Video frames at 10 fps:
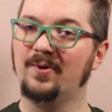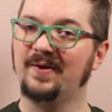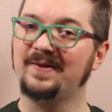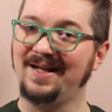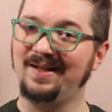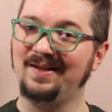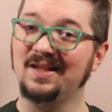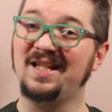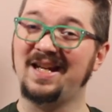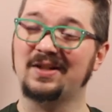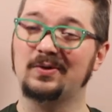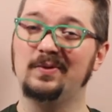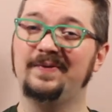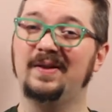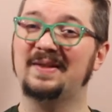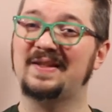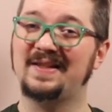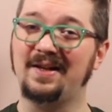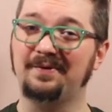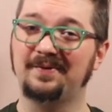more entertaining than the actual film
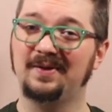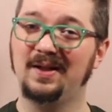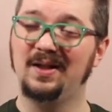itself,